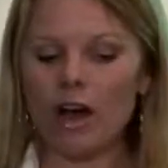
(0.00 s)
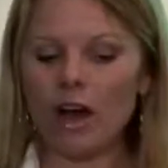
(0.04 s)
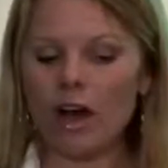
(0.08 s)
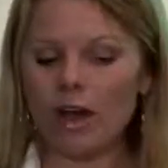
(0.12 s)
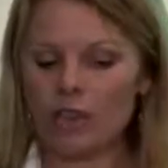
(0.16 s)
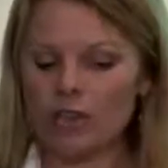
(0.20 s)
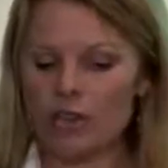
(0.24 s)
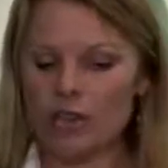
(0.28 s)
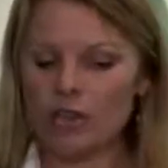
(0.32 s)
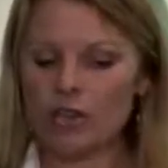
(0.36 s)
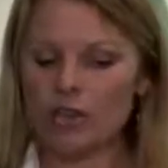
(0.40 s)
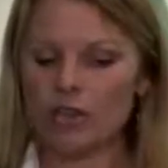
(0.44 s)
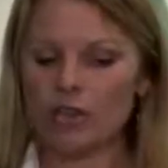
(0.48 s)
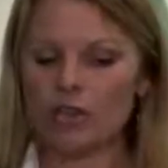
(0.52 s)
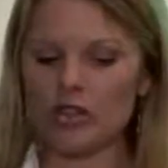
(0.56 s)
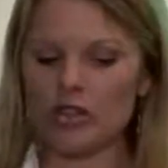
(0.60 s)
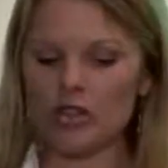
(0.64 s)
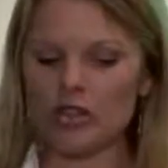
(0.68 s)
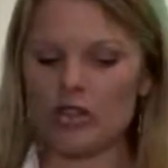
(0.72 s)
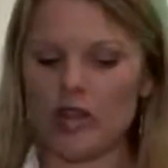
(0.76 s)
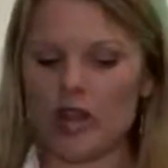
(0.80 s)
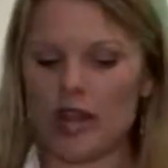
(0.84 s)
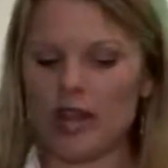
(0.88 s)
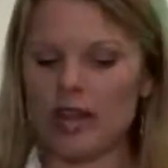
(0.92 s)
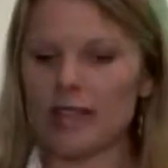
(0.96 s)
Also,
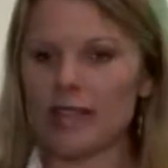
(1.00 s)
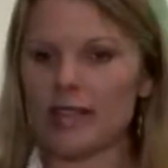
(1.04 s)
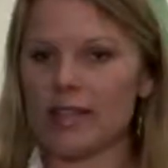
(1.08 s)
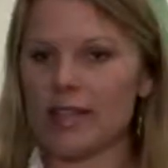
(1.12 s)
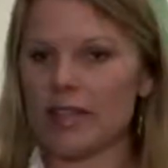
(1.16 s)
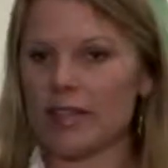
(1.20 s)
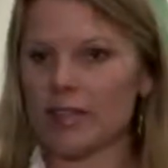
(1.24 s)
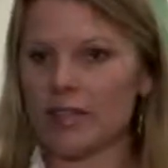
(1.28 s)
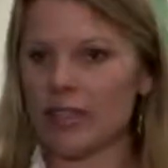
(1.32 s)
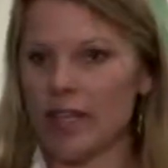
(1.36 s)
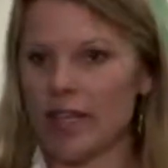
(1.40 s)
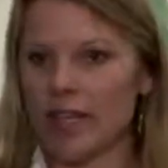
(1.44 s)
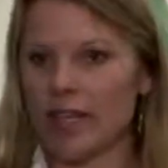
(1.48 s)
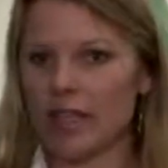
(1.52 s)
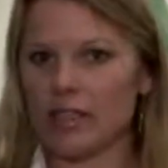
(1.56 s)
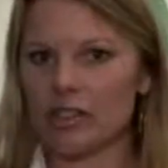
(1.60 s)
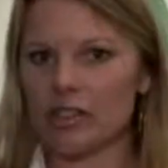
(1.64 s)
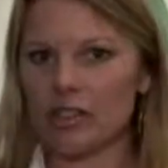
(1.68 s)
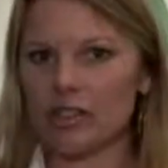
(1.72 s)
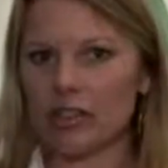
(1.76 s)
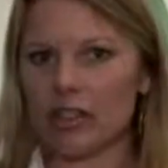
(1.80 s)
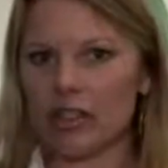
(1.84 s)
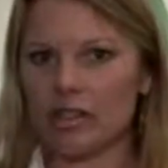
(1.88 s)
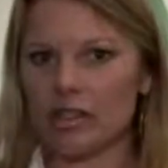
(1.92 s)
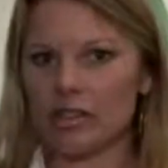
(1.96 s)
certain drugs that are
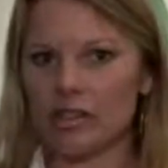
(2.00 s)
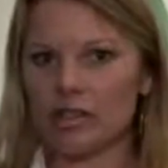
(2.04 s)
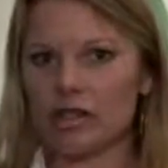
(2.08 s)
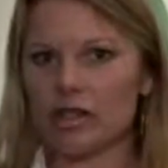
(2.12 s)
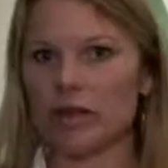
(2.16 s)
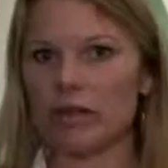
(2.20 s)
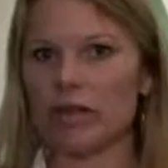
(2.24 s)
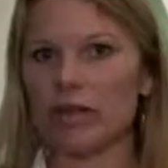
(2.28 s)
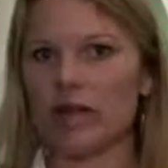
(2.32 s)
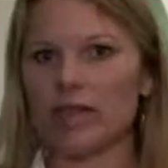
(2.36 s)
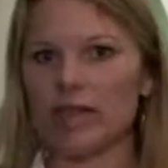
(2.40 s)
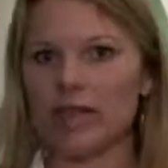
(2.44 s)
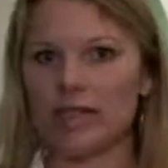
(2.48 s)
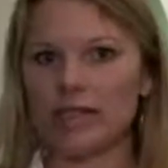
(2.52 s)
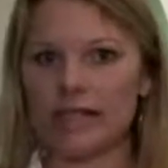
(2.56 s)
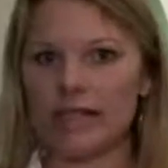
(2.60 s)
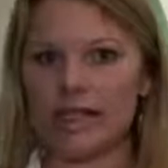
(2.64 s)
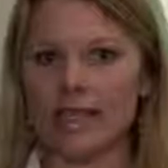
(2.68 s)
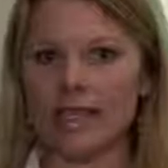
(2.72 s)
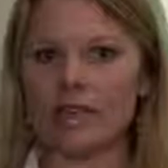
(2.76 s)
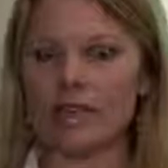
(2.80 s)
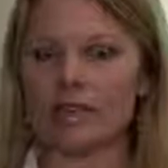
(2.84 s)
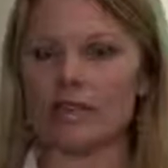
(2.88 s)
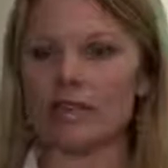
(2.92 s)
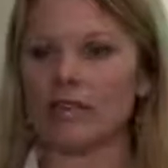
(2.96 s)
taken during
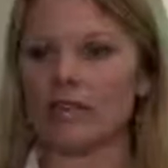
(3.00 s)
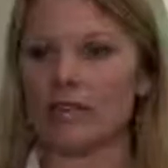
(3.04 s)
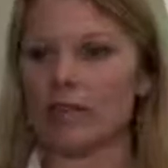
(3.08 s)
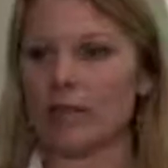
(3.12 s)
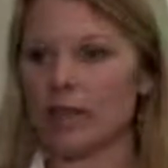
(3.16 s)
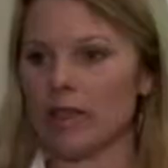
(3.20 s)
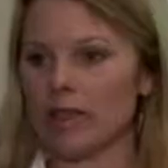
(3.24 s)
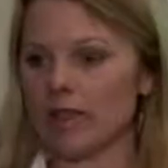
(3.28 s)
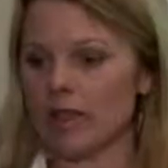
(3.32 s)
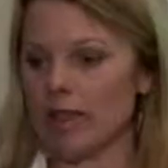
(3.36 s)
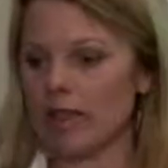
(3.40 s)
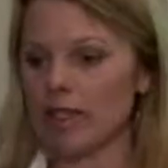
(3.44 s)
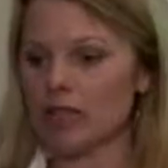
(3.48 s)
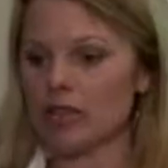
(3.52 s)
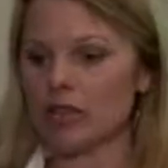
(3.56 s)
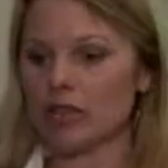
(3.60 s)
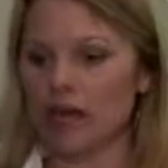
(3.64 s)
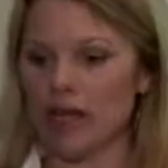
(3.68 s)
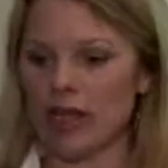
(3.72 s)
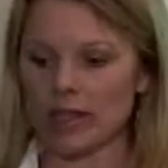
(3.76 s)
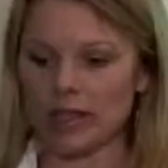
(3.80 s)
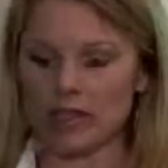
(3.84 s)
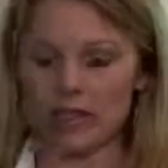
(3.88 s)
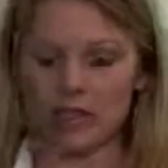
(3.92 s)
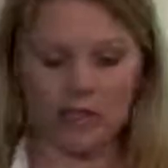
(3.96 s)
pregnancy, those have been linked
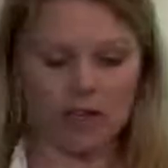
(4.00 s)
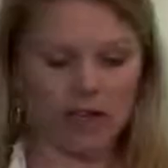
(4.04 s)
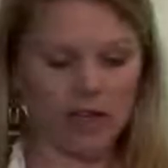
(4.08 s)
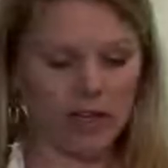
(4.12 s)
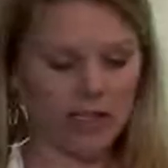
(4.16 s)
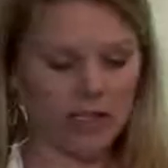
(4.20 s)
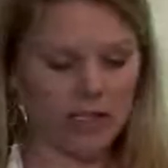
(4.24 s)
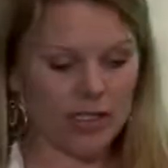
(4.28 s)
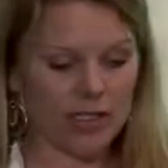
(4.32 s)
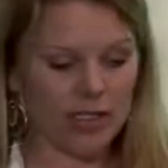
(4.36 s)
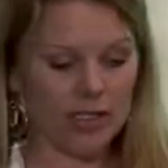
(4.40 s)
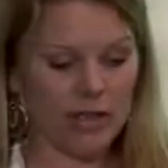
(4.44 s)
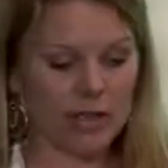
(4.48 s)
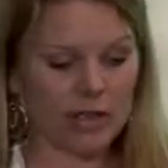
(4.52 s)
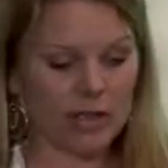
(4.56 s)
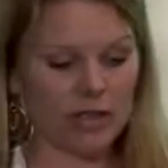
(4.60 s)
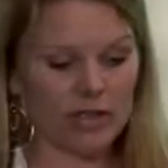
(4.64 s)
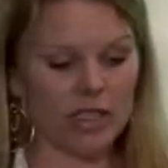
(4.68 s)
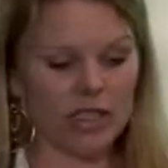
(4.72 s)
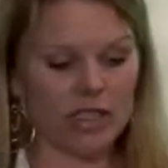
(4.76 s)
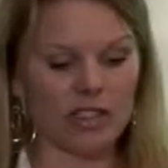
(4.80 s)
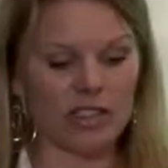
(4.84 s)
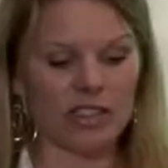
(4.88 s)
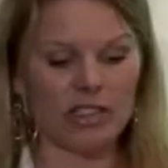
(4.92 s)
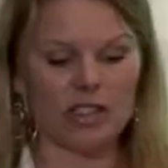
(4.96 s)
directly to autism,
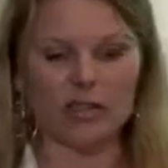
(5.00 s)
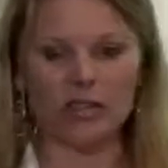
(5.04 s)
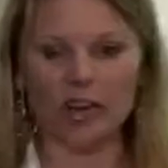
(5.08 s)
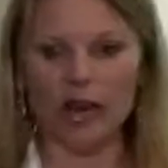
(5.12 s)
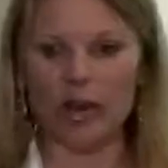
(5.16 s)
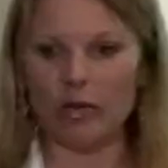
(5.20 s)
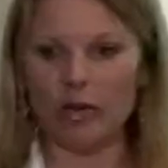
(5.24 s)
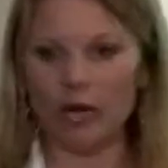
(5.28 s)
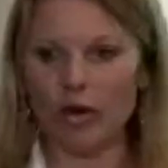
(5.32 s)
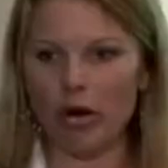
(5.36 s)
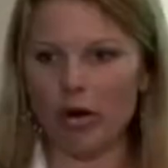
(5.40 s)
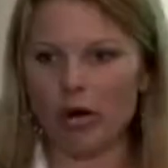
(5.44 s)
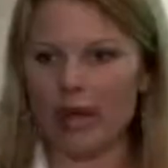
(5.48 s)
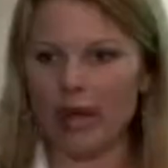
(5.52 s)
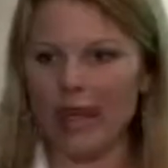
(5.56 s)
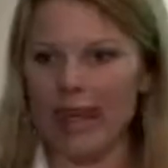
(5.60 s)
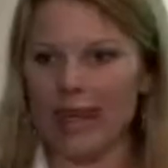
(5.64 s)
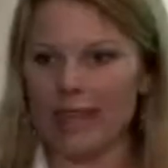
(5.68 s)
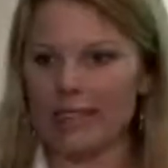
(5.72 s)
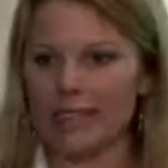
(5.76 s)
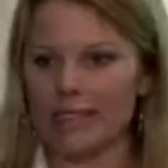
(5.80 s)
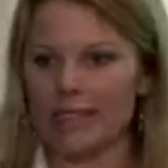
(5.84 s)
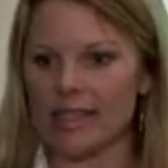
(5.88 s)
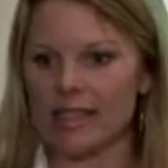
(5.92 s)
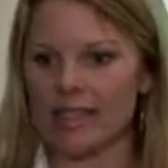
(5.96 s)
such as valproic
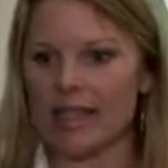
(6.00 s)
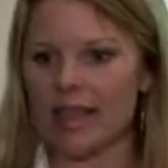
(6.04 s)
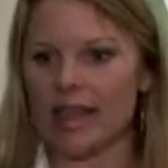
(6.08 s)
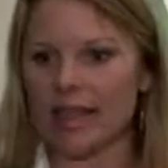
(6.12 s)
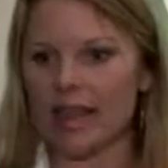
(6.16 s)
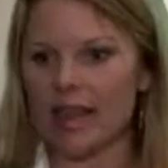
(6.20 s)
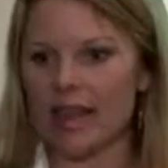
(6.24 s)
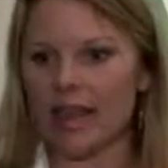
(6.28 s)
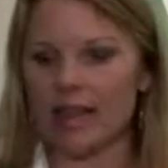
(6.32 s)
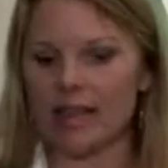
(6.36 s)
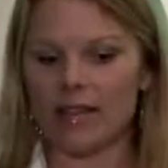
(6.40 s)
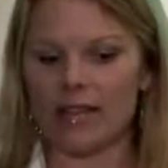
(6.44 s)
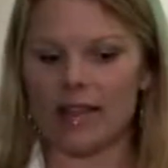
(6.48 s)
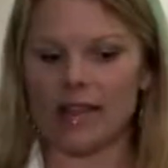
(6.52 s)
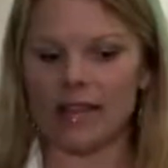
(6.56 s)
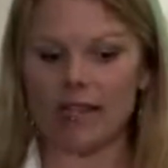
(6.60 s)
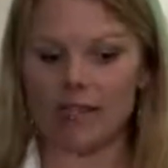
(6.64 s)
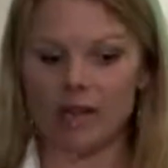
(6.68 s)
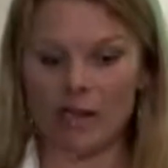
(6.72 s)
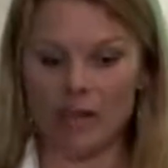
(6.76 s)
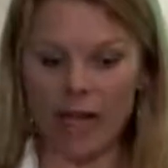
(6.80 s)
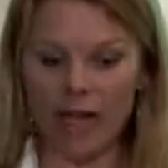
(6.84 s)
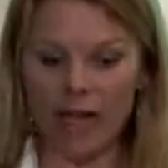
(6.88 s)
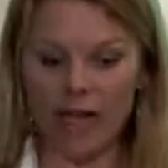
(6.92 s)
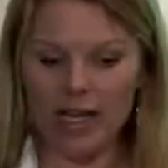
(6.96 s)
acid and
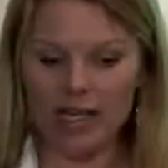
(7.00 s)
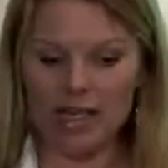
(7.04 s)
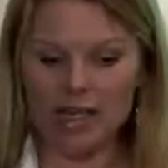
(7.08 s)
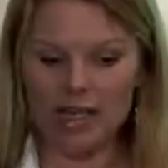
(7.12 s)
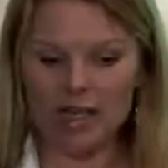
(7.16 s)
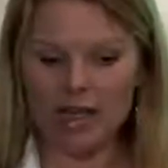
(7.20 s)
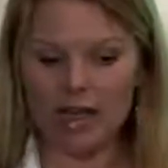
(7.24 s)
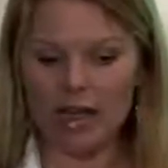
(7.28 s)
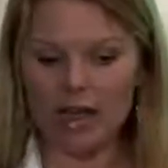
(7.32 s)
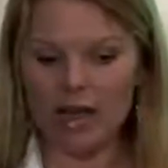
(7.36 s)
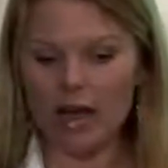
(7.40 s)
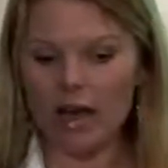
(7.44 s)
thalidomide.